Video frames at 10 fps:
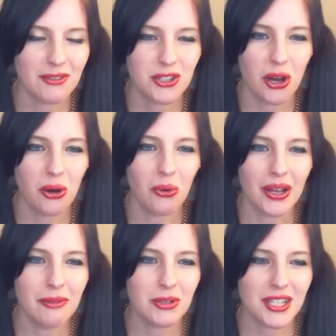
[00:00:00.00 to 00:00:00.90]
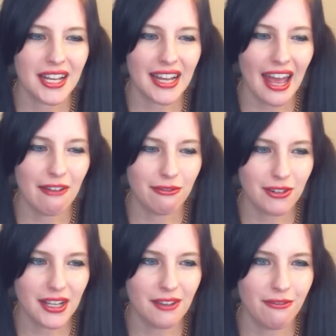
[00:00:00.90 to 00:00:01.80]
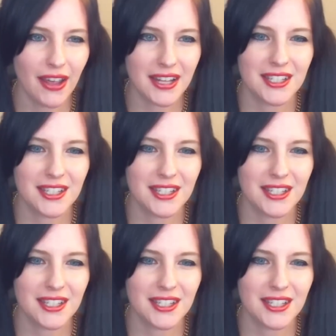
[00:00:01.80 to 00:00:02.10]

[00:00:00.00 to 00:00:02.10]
So it was like every fan